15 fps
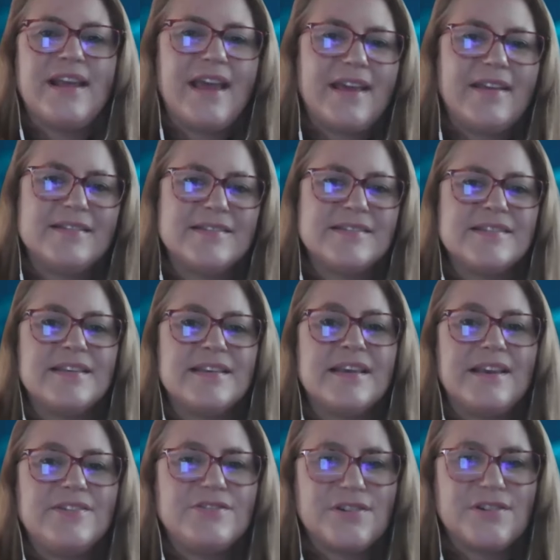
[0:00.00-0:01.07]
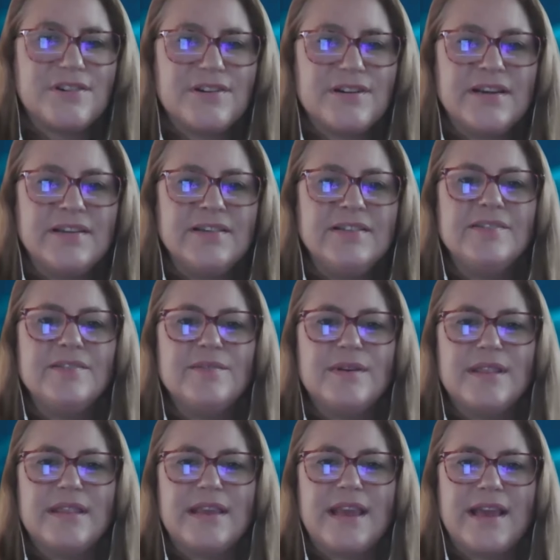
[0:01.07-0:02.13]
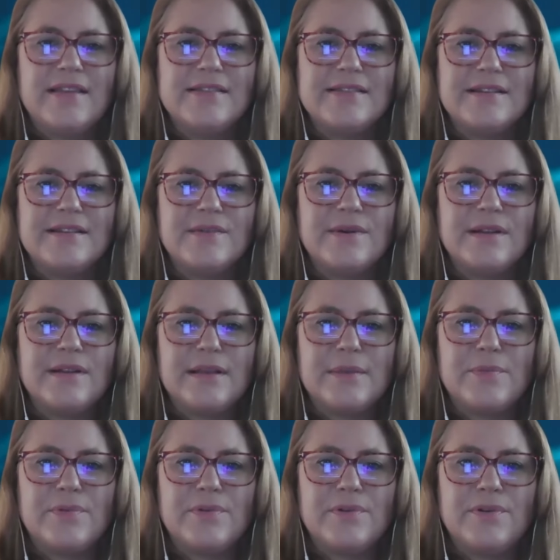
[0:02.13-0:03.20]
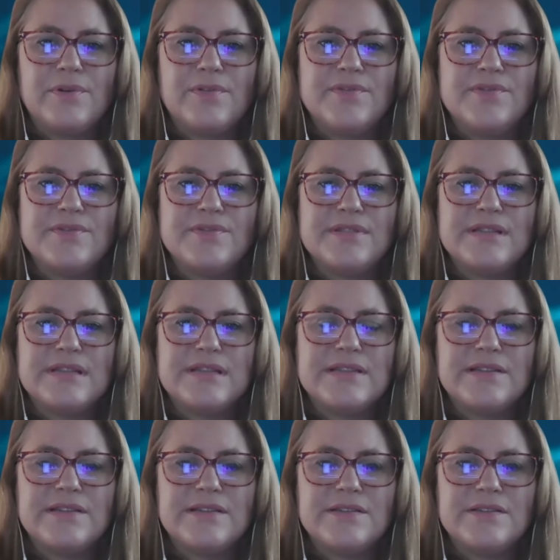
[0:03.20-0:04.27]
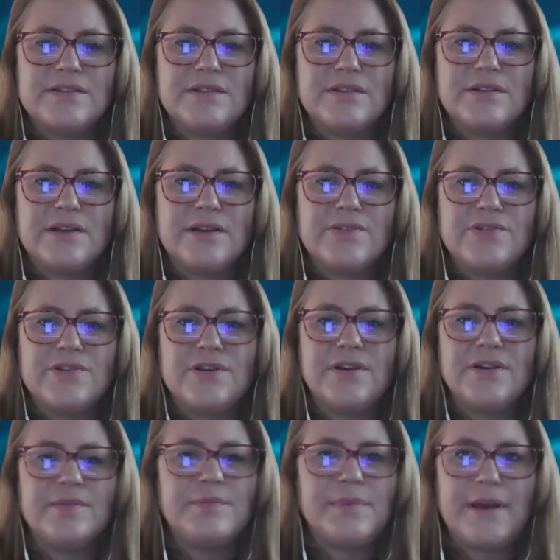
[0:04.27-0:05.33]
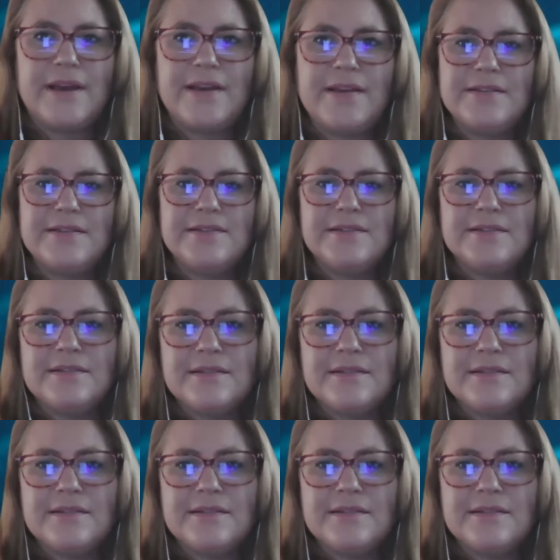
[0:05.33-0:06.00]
enhance Keytruda, where the cancer quickly proves resistant to Keytruda? Pete?